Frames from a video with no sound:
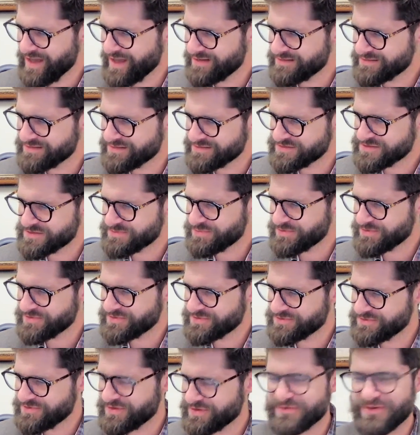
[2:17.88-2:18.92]
such a
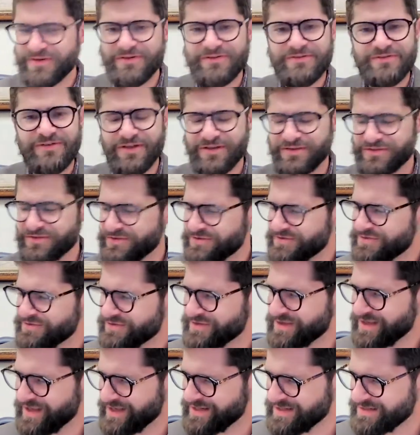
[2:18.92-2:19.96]
person who doesn't understand those
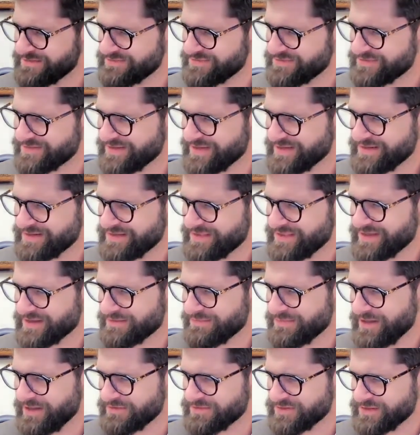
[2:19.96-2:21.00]
can't even say anything
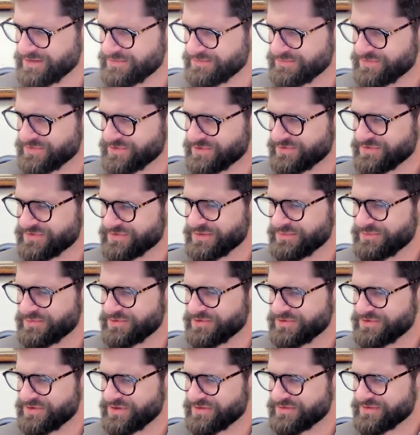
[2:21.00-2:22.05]
about them. So someone
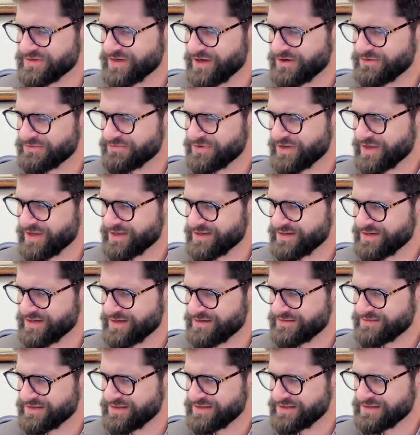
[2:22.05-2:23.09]
who does not
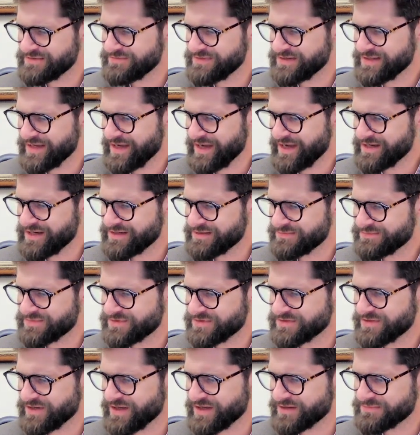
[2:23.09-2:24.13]
recognize any of the items the
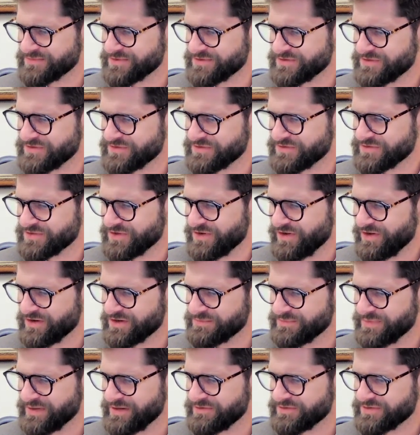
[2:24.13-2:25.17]
dogmatists talk
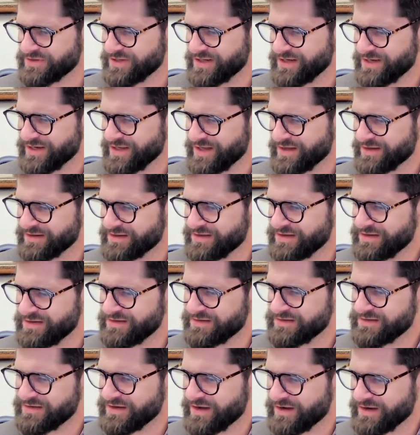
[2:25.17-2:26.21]
about cannot
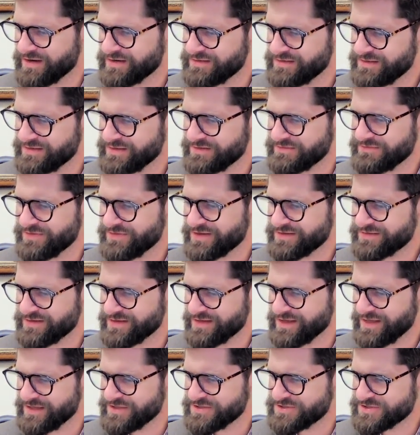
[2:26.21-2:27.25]
conduct an
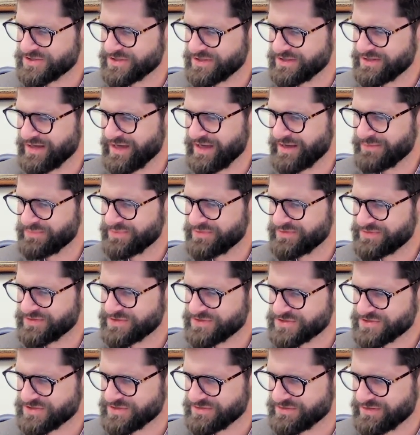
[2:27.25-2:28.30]
investigation in
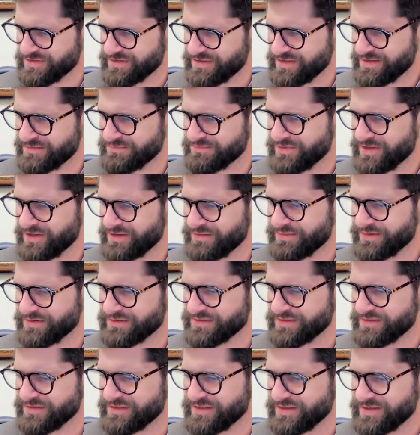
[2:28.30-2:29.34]
opposition to them about
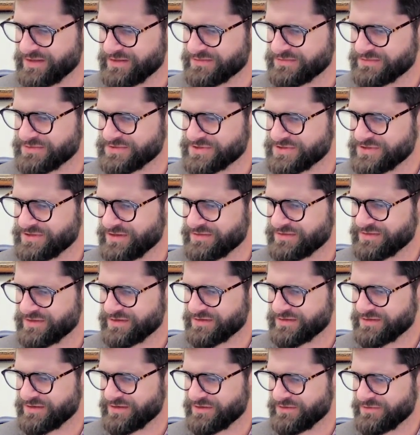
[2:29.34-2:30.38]
the things which he does not
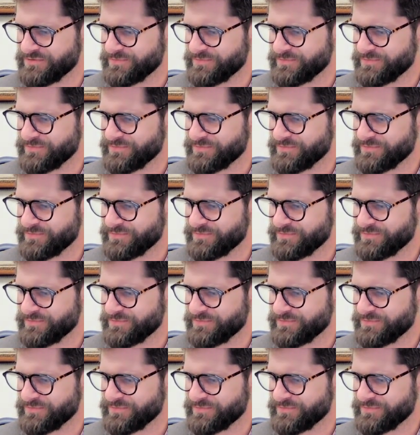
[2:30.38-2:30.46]
know.